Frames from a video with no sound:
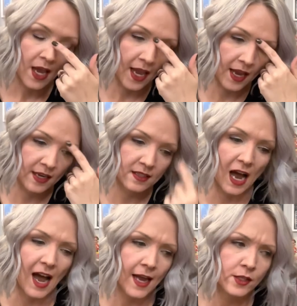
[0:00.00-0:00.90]
And
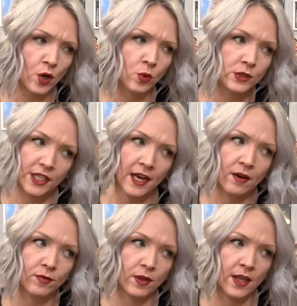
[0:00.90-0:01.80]
I don't
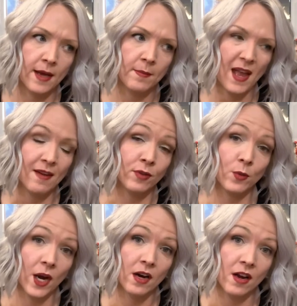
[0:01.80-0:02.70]
care for them
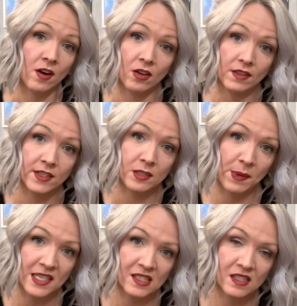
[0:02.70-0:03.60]
everywhere in our living
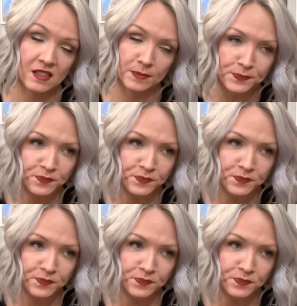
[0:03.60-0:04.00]
spaces.